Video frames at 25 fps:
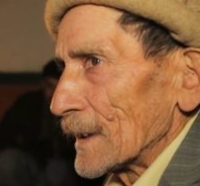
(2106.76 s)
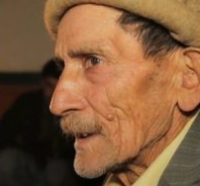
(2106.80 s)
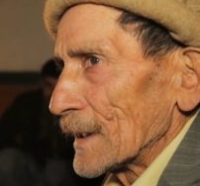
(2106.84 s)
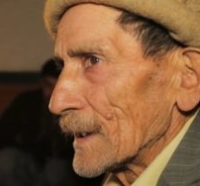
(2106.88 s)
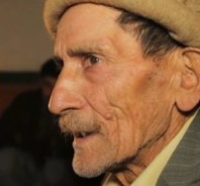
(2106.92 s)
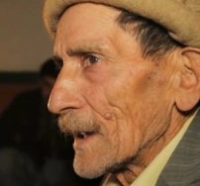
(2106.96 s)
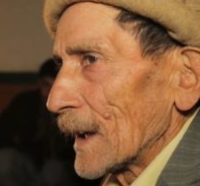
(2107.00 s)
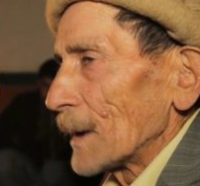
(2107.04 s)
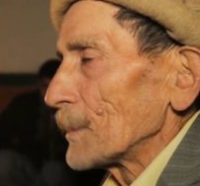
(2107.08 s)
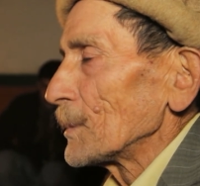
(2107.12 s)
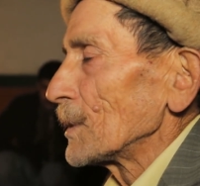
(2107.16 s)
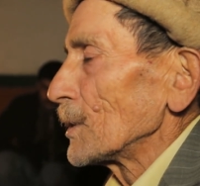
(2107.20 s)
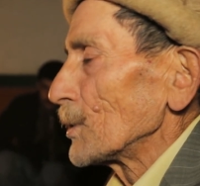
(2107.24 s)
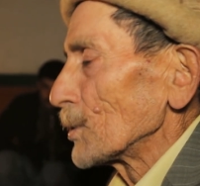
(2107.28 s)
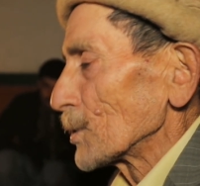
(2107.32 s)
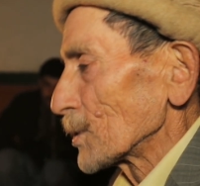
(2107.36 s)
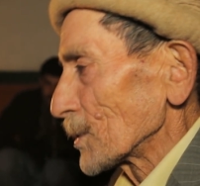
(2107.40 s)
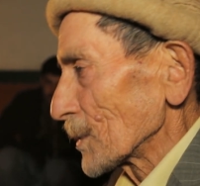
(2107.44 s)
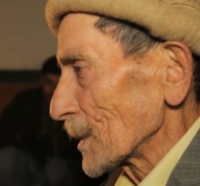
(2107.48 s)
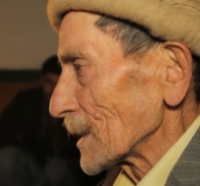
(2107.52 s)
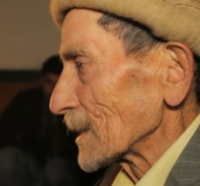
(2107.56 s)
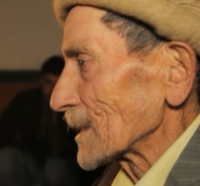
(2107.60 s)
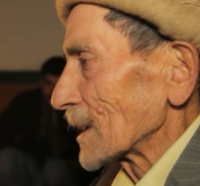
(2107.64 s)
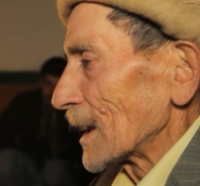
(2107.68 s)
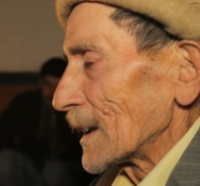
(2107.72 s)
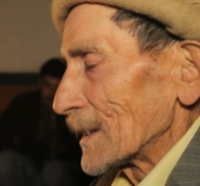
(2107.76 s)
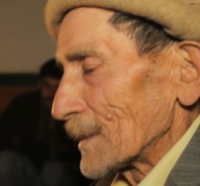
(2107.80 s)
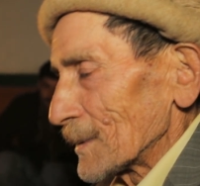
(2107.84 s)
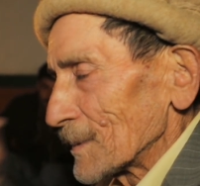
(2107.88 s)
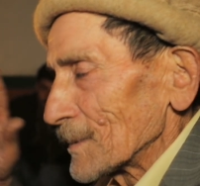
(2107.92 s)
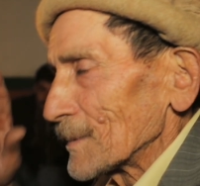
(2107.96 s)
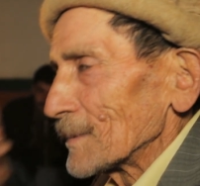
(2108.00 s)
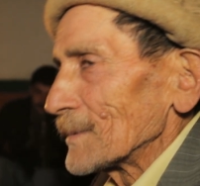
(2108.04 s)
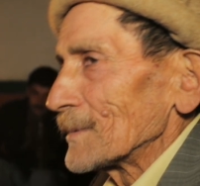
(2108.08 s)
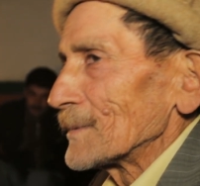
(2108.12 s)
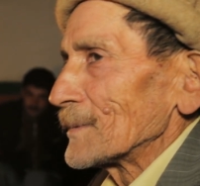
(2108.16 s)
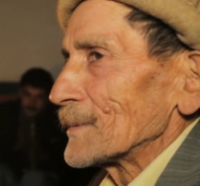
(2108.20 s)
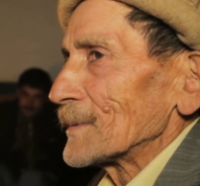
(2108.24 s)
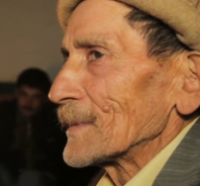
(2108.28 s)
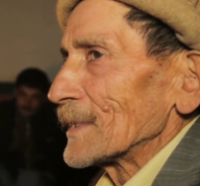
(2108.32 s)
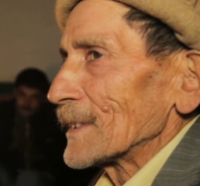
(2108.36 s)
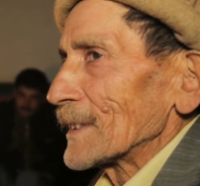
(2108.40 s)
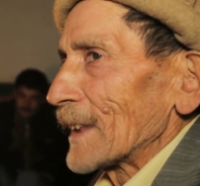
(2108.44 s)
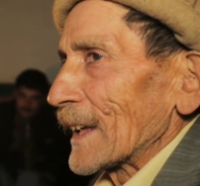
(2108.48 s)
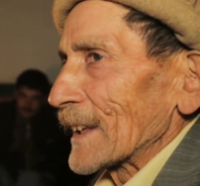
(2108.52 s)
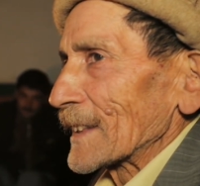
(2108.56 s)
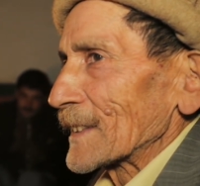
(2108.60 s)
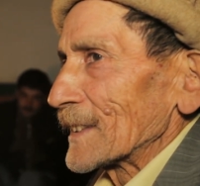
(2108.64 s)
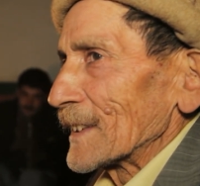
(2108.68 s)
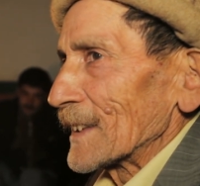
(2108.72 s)
No, I passed everything on
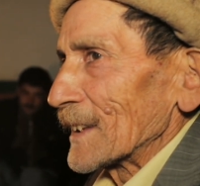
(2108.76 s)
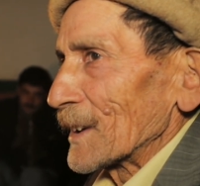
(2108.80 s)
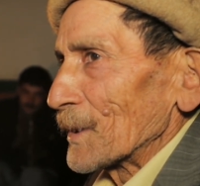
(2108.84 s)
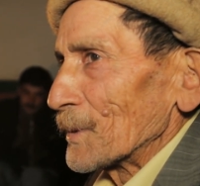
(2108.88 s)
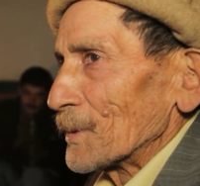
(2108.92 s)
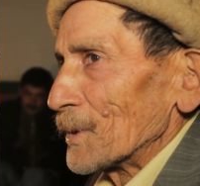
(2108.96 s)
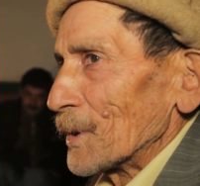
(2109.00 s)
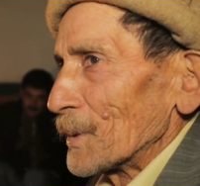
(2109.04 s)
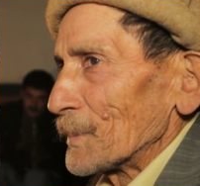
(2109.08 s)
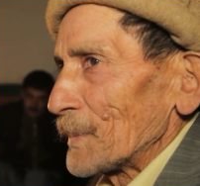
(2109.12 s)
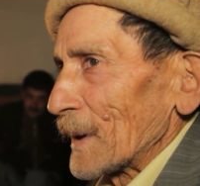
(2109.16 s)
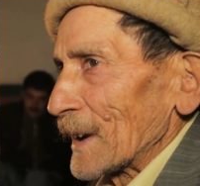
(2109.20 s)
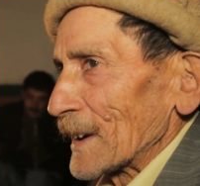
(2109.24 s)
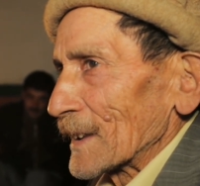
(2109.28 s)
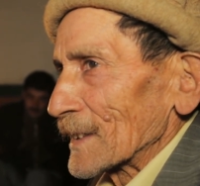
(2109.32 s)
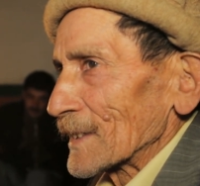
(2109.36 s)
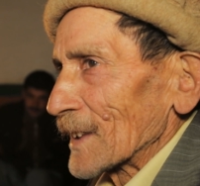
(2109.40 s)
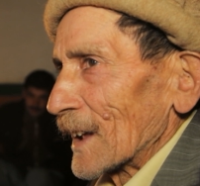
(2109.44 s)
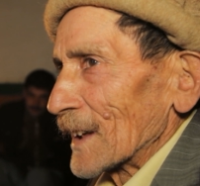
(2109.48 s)
to my son.